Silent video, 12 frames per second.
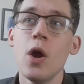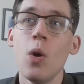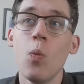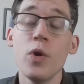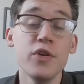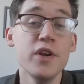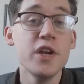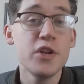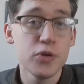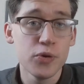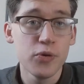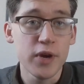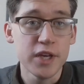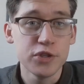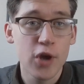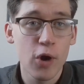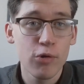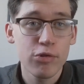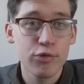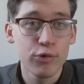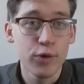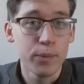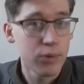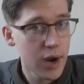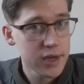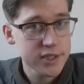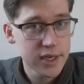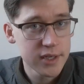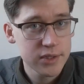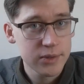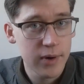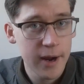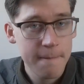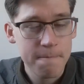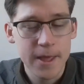what you need to do is go through a process, right?